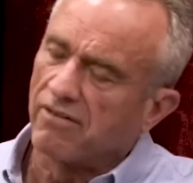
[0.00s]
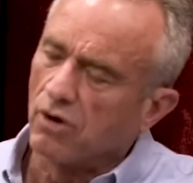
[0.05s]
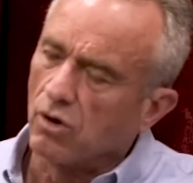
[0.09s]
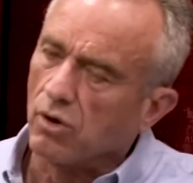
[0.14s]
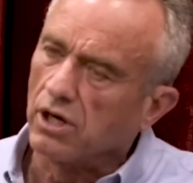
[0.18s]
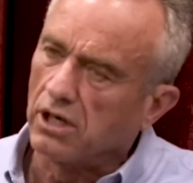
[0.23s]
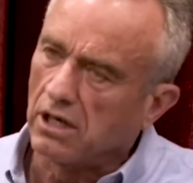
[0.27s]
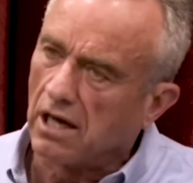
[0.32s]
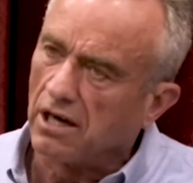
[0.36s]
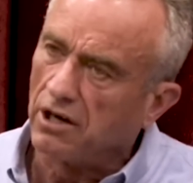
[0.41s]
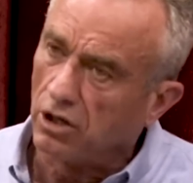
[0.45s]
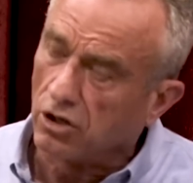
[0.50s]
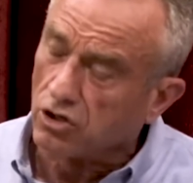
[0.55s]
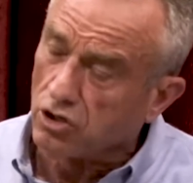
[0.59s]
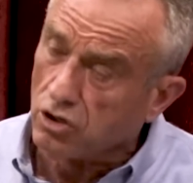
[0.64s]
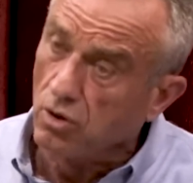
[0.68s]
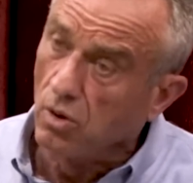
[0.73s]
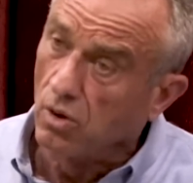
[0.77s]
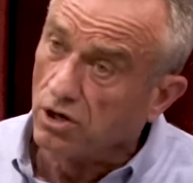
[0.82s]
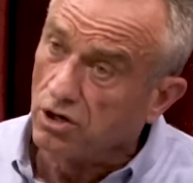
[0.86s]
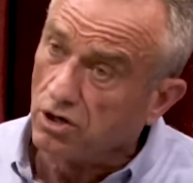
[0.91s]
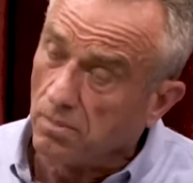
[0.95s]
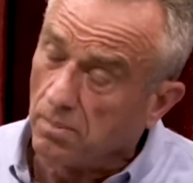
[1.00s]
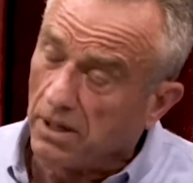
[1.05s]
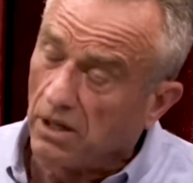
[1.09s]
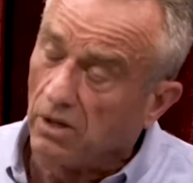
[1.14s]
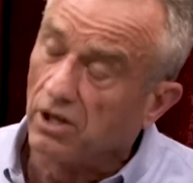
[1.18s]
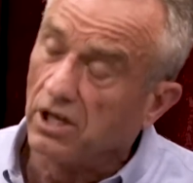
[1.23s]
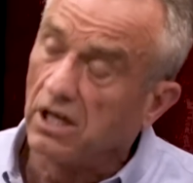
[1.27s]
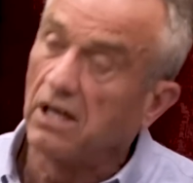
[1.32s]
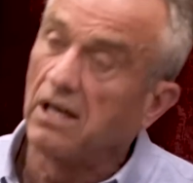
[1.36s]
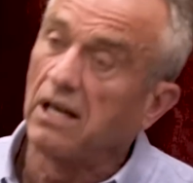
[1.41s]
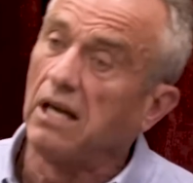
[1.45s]
of going down to $200
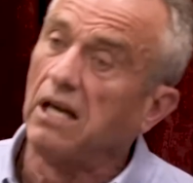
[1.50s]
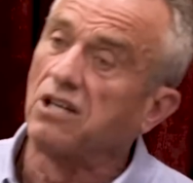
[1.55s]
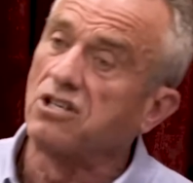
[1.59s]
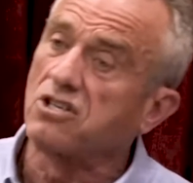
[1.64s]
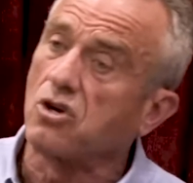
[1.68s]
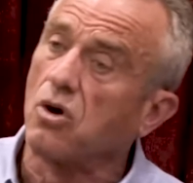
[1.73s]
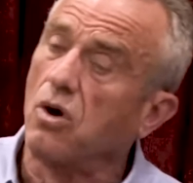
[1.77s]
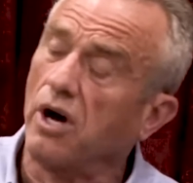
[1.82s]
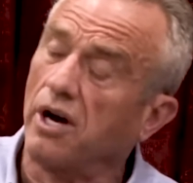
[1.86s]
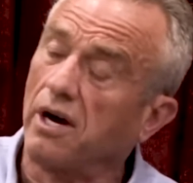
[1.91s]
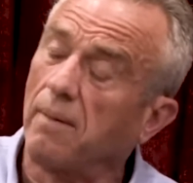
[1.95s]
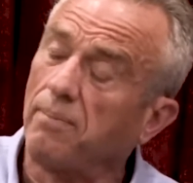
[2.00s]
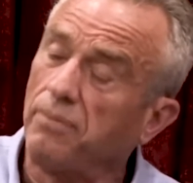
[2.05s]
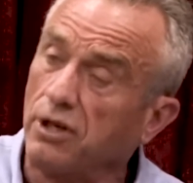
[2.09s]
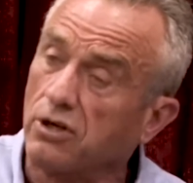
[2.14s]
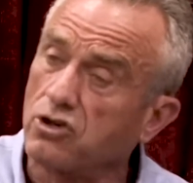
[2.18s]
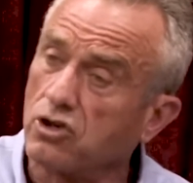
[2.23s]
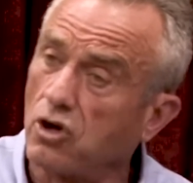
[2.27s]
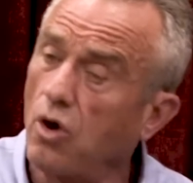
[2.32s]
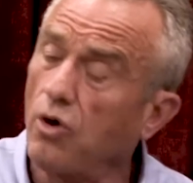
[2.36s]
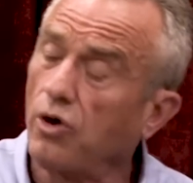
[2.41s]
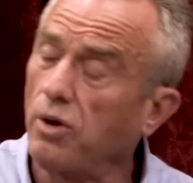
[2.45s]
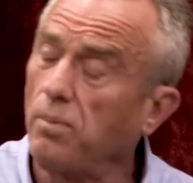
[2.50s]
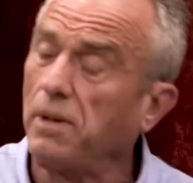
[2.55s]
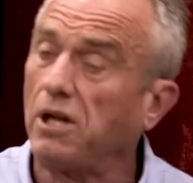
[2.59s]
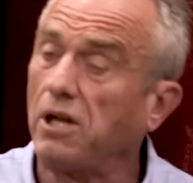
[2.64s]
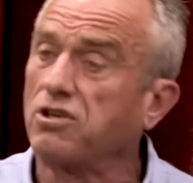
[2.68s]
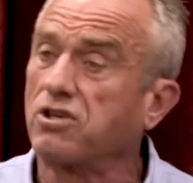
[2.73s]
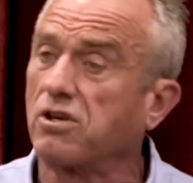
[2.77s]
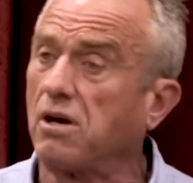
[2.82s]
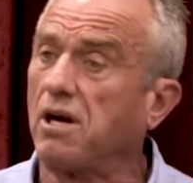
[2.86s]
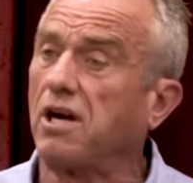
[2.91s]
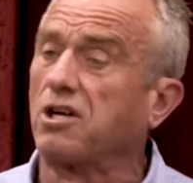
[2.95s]
billion, it's gone up. The total
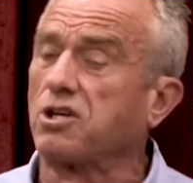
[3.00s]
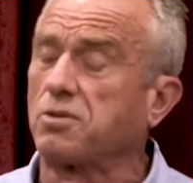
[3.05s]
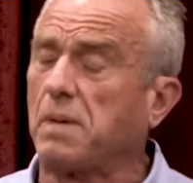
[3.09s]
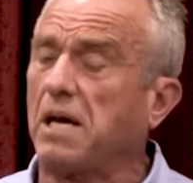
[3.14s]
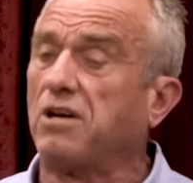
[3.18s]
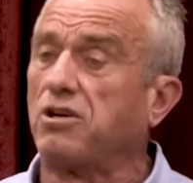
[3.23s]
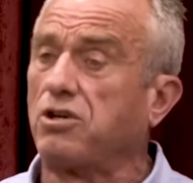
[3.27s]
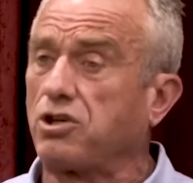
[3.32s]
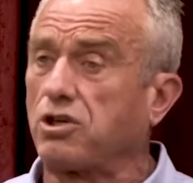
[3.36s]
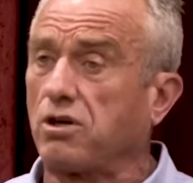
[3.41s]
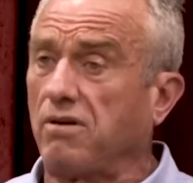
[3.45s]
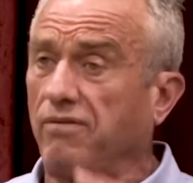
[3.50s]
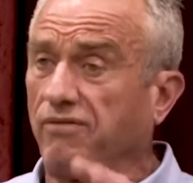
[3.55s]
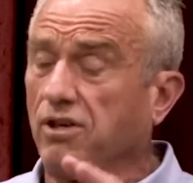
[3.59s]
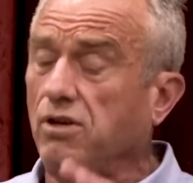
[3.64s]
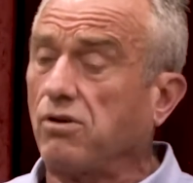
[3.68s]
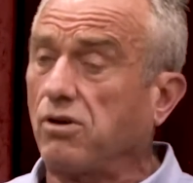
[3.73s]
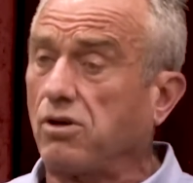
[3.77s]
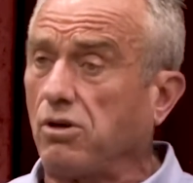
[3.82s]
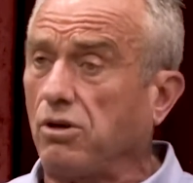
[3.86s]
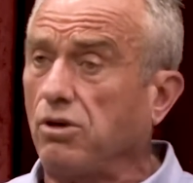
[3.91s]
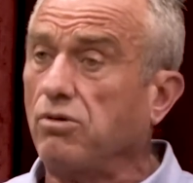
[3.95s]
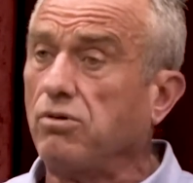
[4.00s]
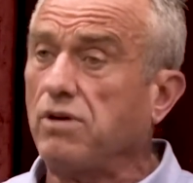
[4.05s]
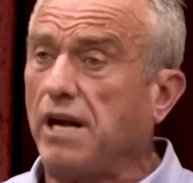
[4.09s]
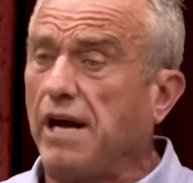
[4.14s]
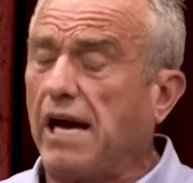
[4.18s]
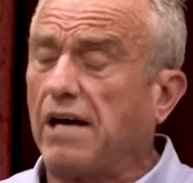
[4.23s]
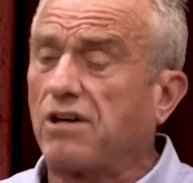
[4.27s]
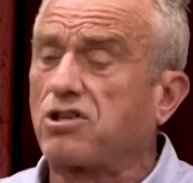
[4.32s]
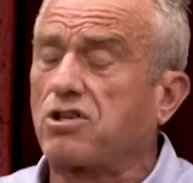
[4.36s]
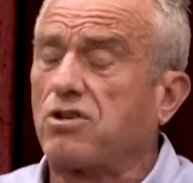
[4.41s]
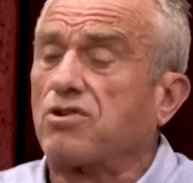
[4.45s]
military expenditure, if you include
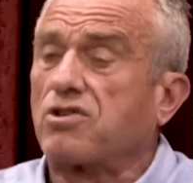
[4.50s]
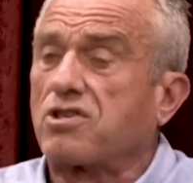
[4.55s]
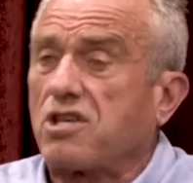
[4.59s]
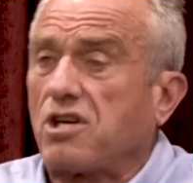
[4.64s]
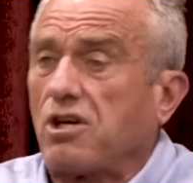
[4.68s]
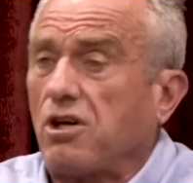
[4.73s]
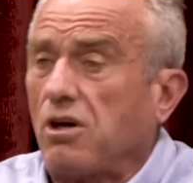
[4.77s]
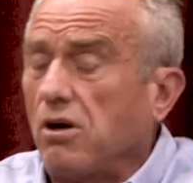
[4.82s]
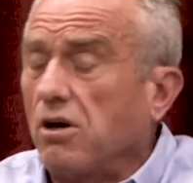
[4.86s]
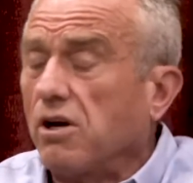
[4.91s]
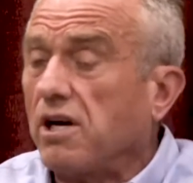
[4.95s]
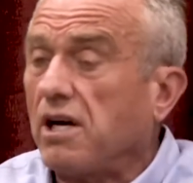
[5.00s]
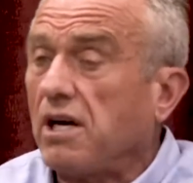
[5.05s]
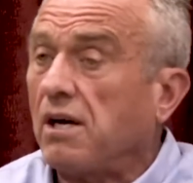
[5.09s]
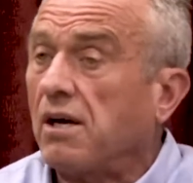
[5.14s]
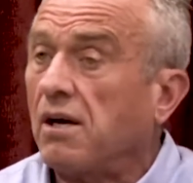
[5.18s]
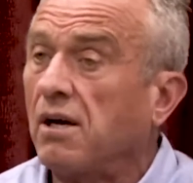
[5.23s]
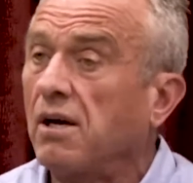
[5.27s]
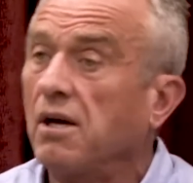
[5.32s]
national security,